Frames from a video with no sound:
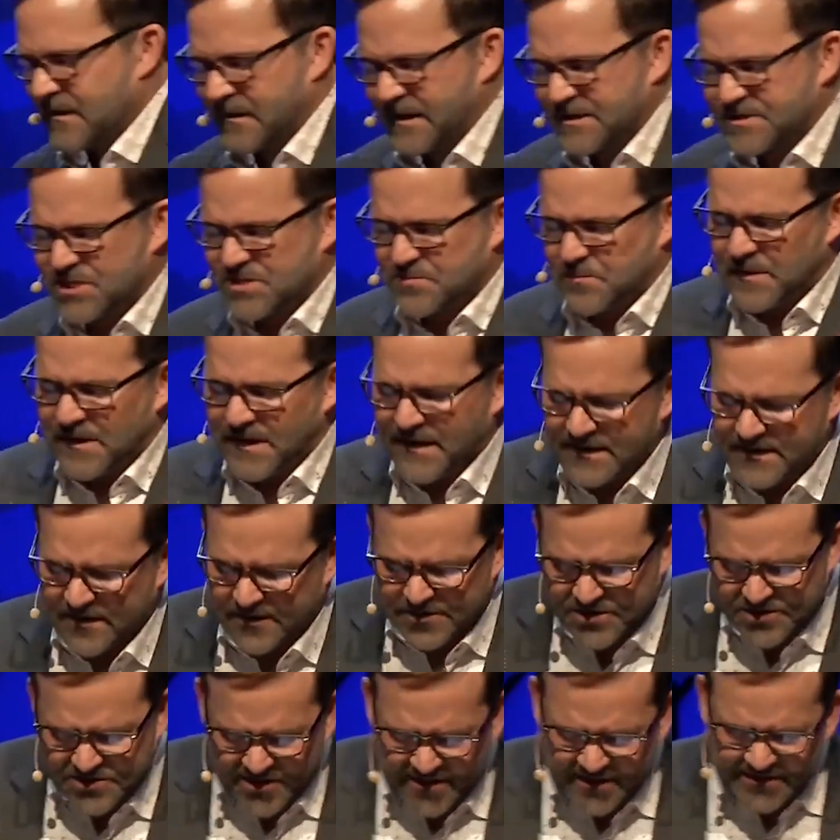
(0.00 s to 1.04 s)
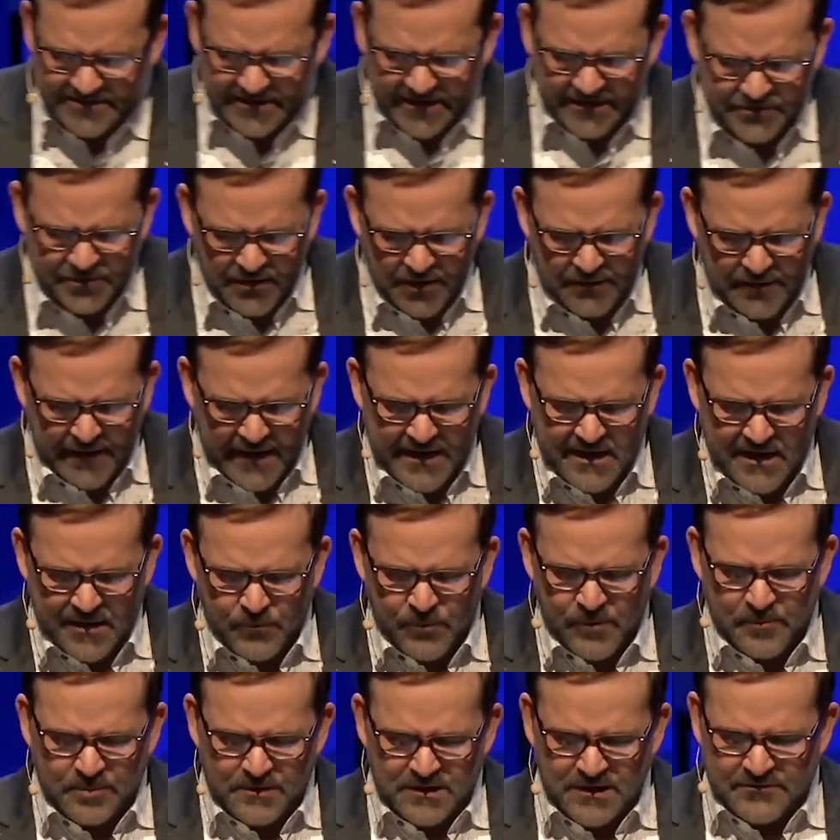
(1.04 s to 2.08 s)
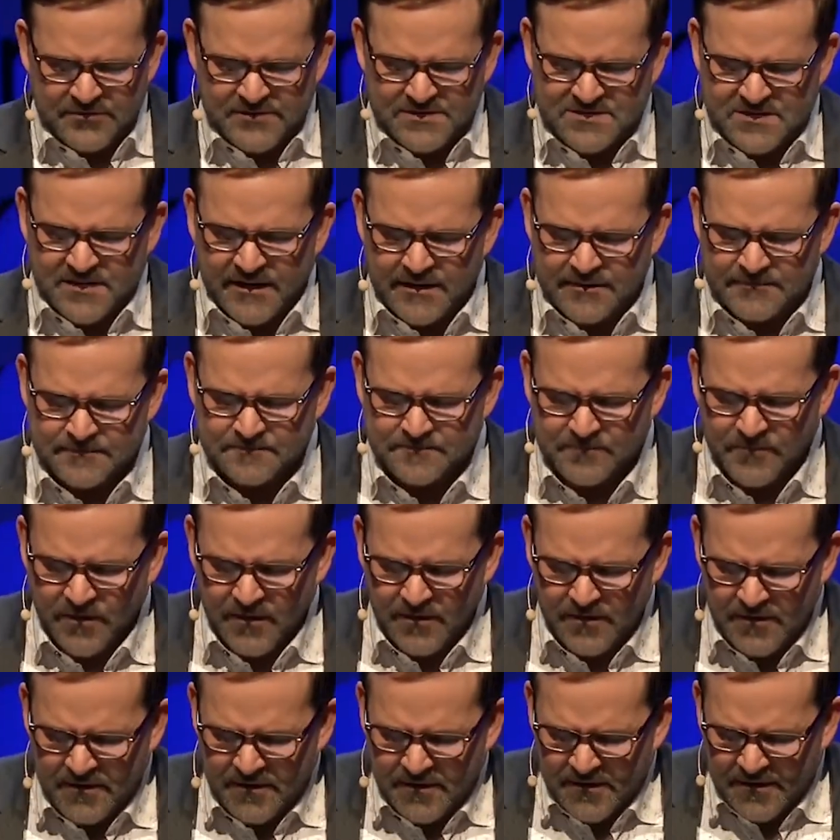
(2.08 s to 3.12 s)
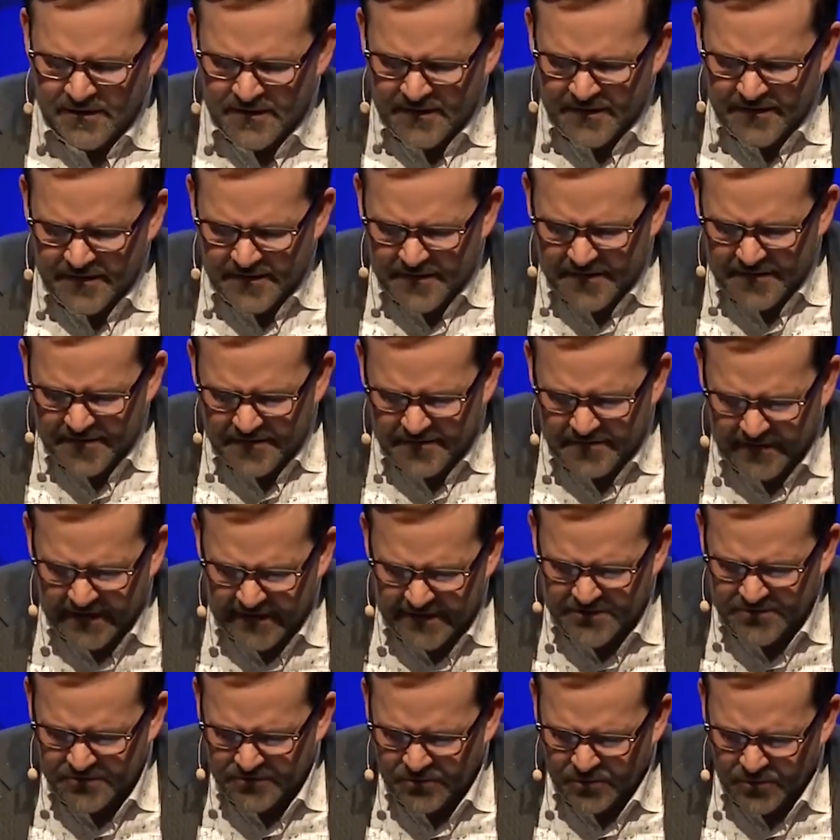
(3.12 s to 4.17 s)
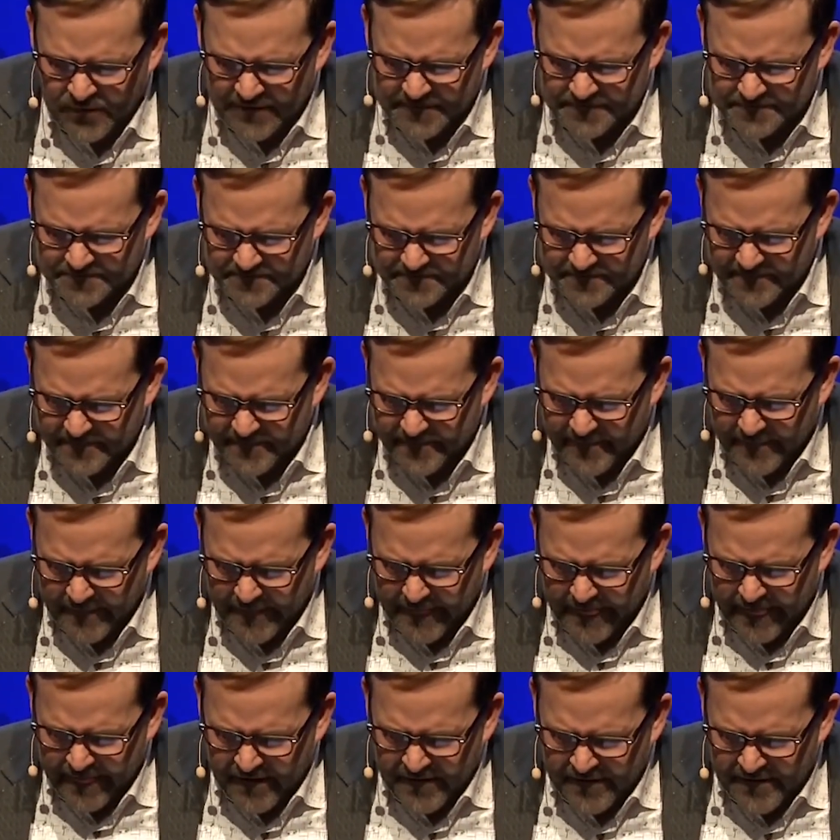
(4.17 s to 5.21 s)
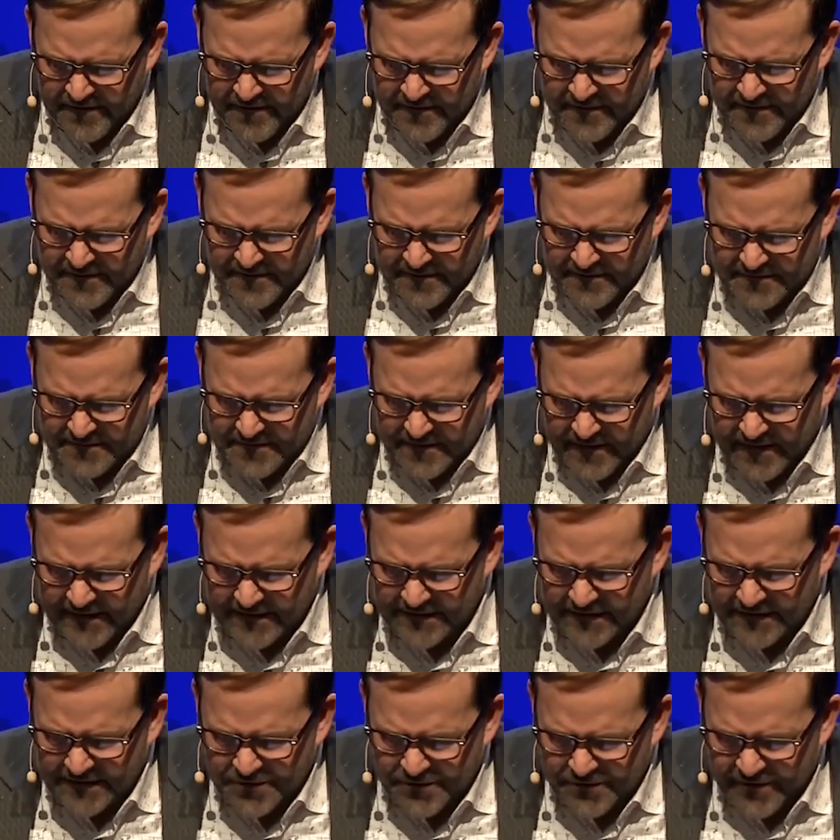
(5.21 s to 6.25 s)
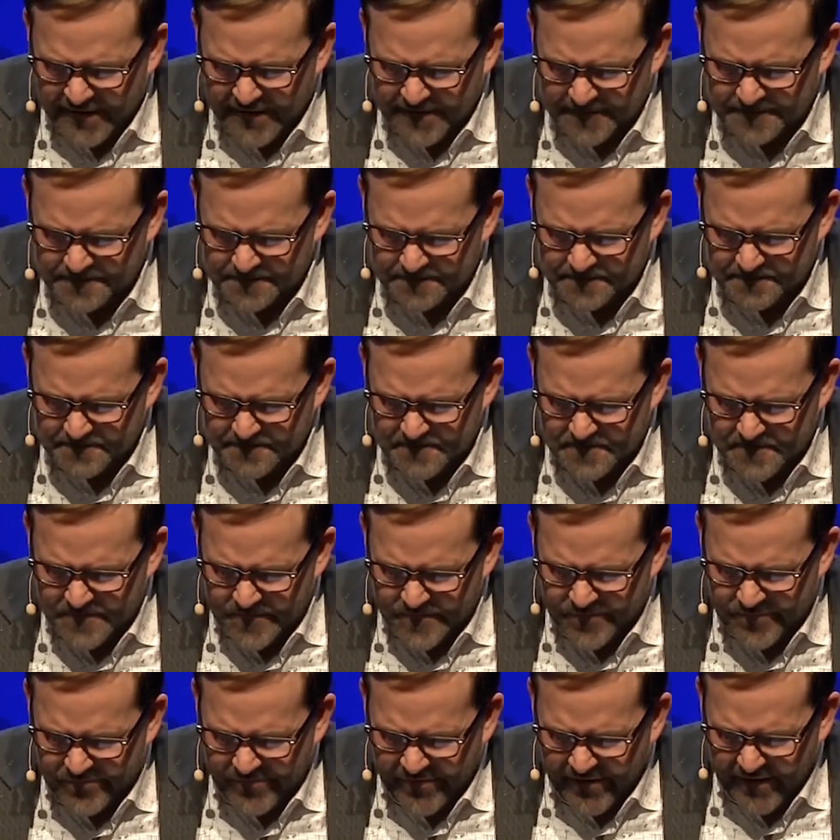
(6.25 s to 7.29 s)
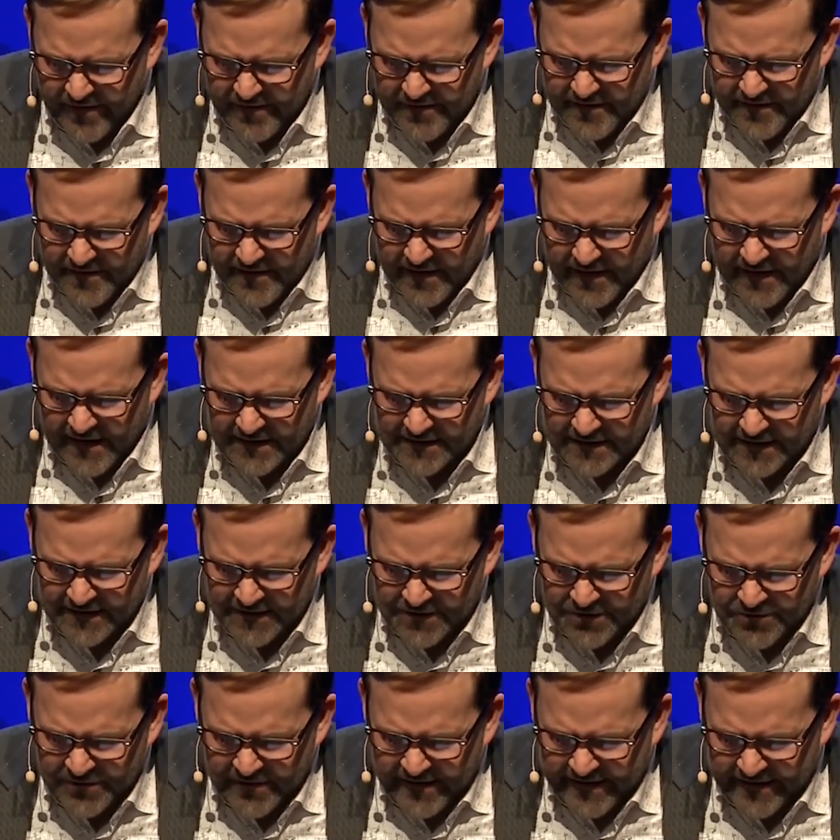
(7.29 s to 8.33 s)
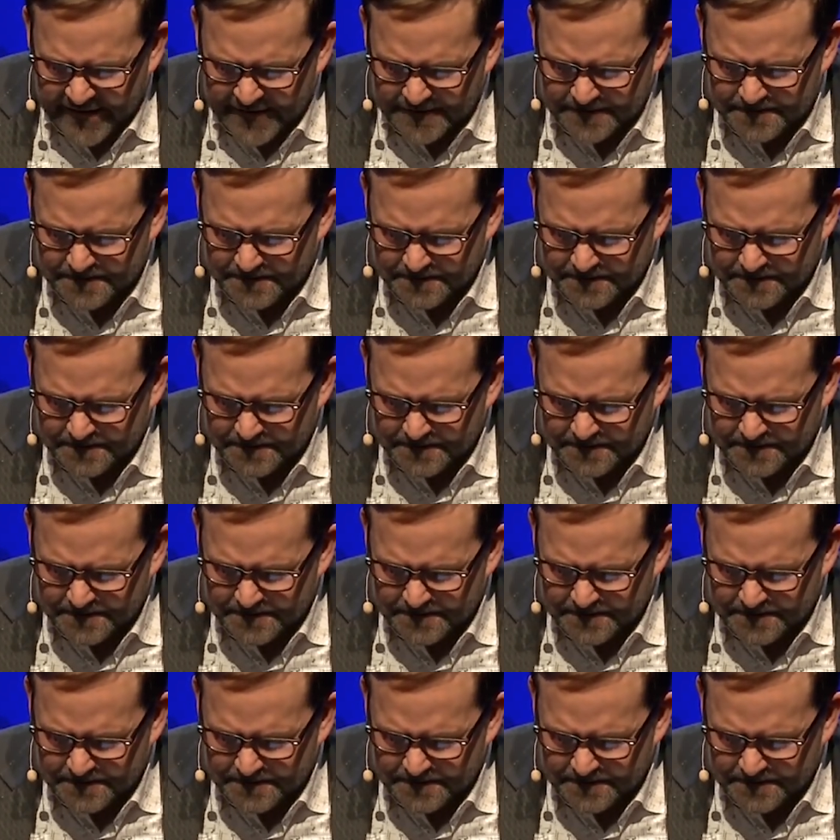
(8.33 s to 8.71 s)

Let's just begin to just continue to thank Him. We believe it's done. Thank you, Lord. Hallelujah. Hallelujah.